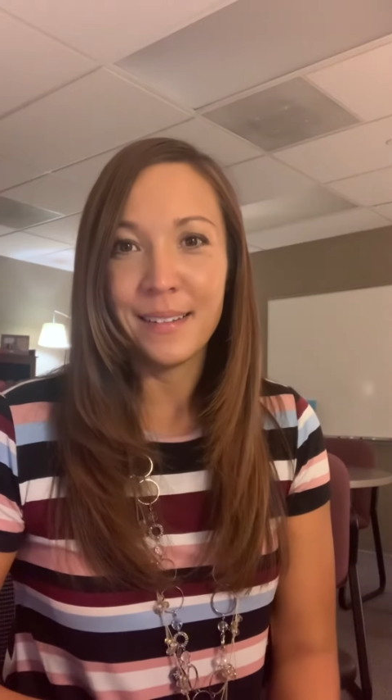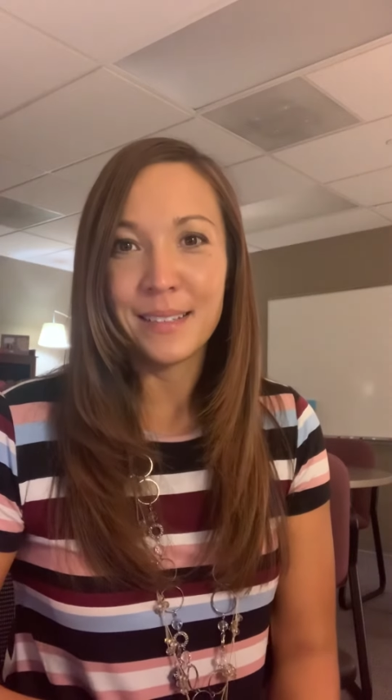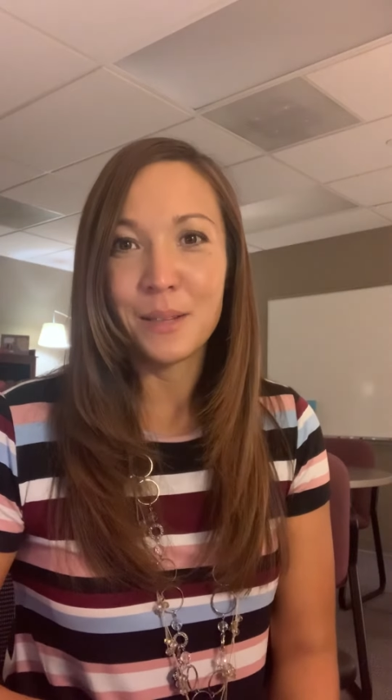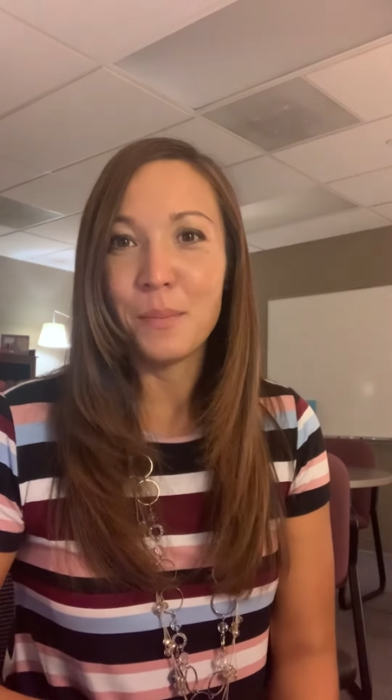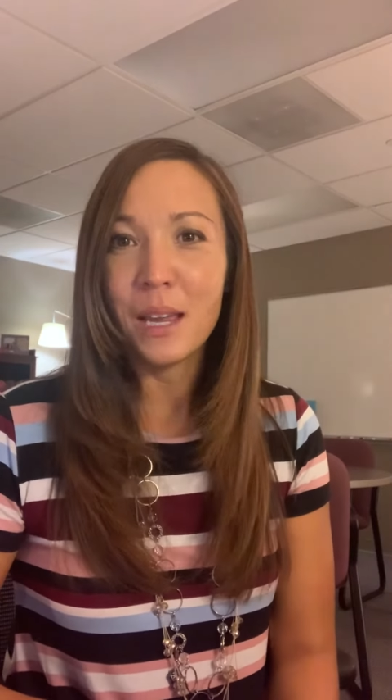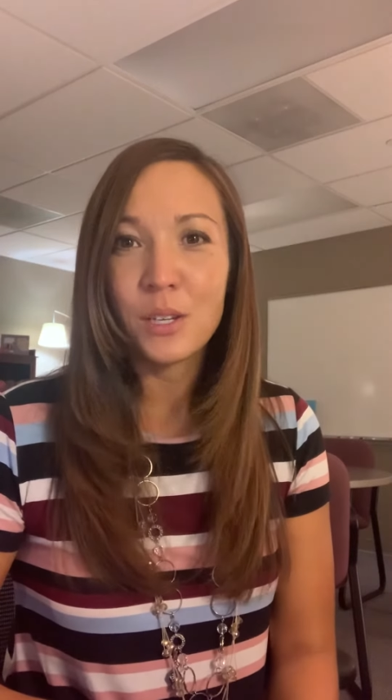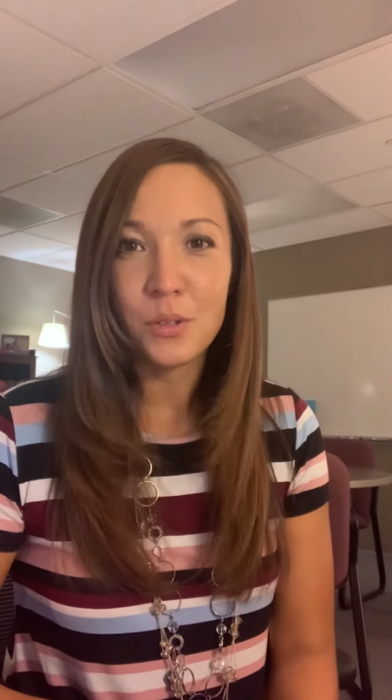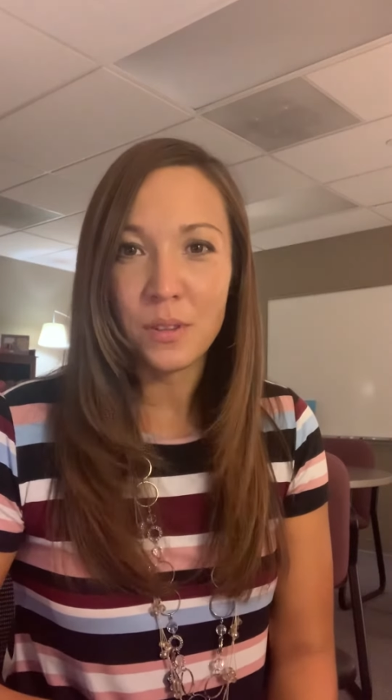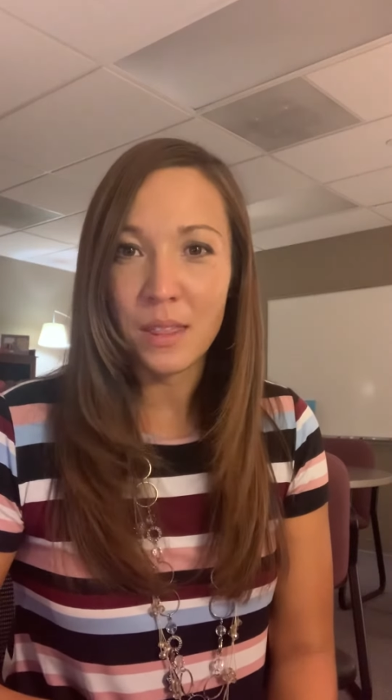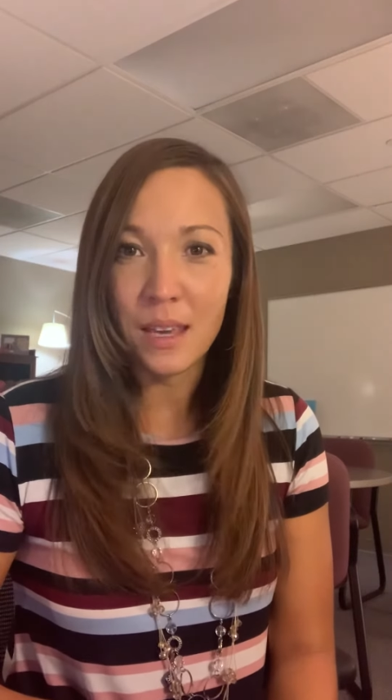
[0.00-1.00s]
to make
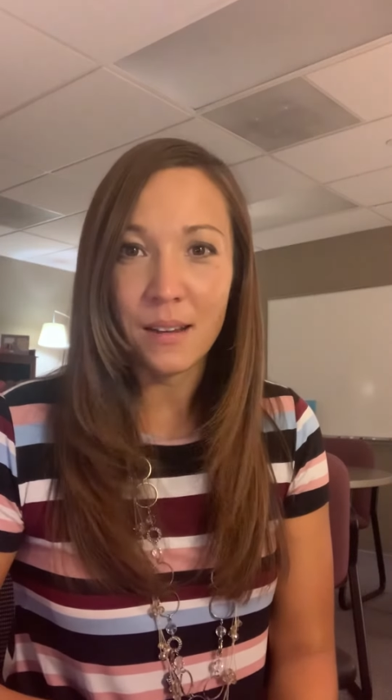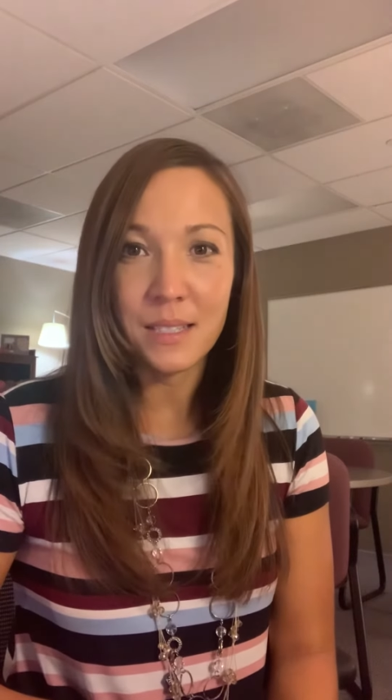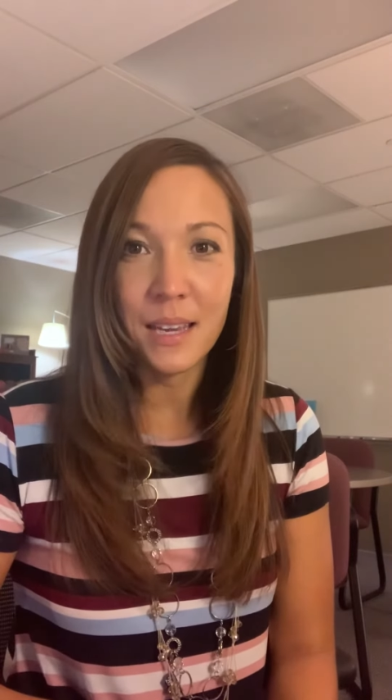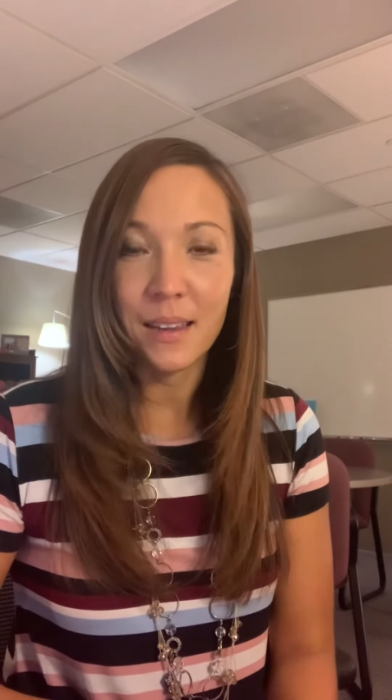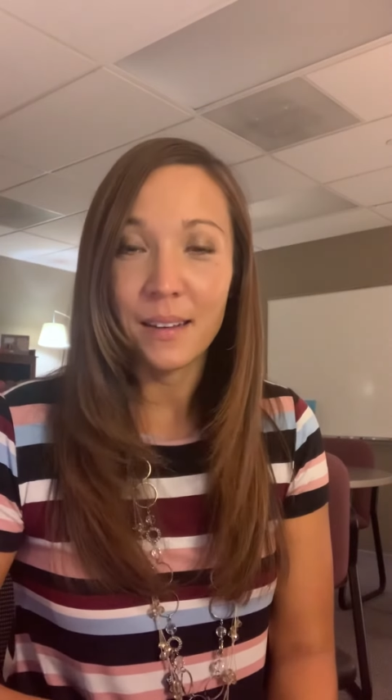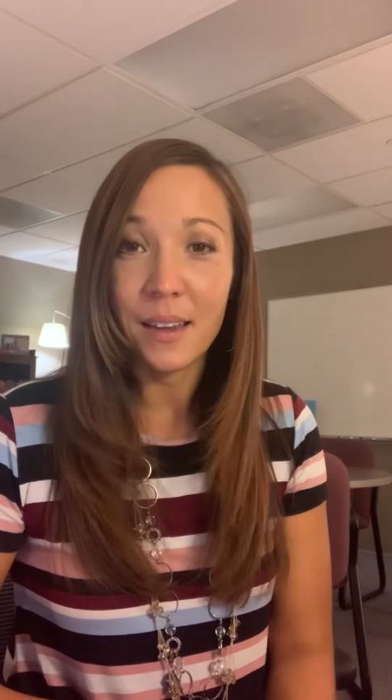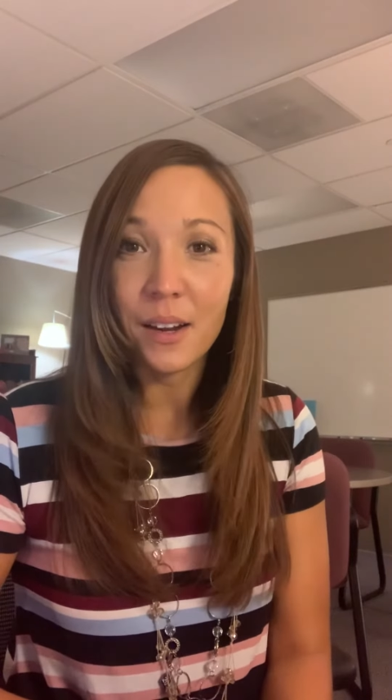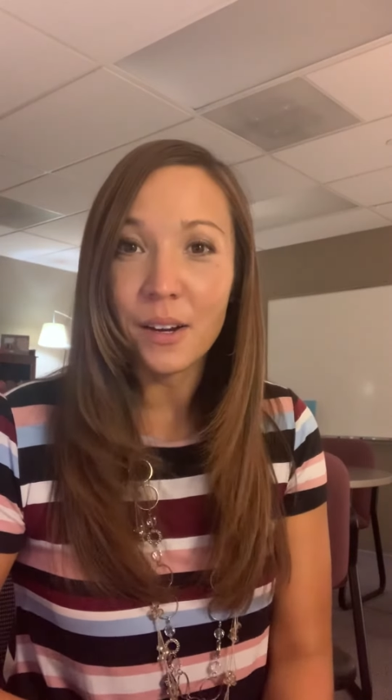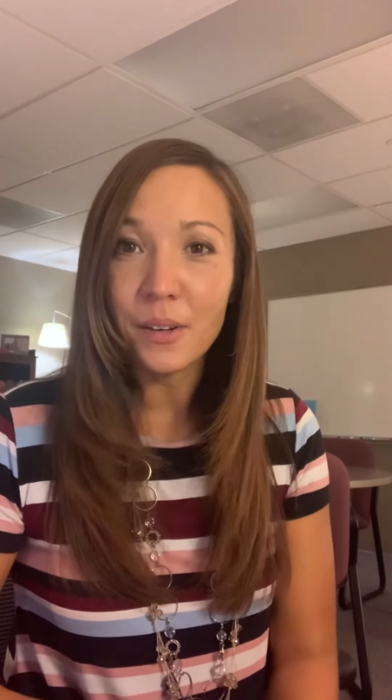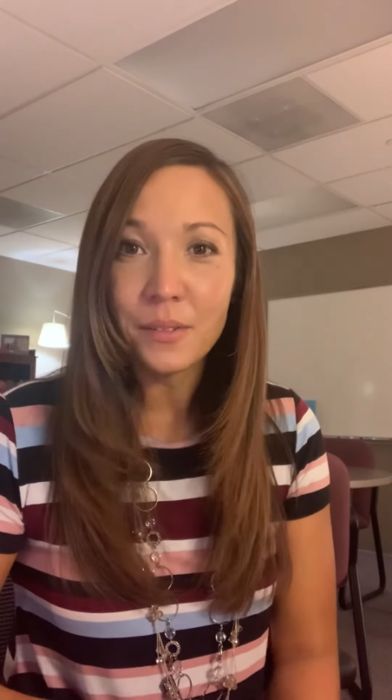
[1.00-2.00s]
sure that they are taken
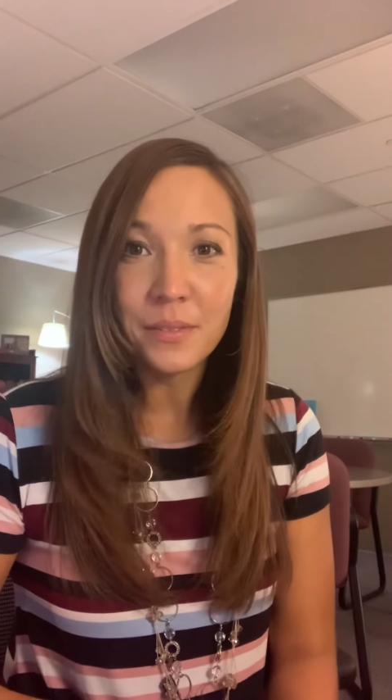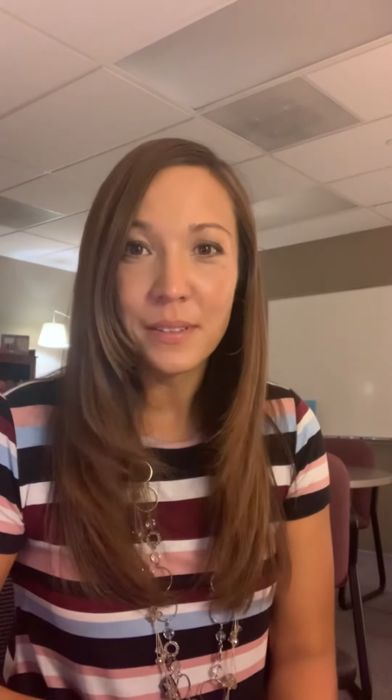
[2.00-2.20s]
care of,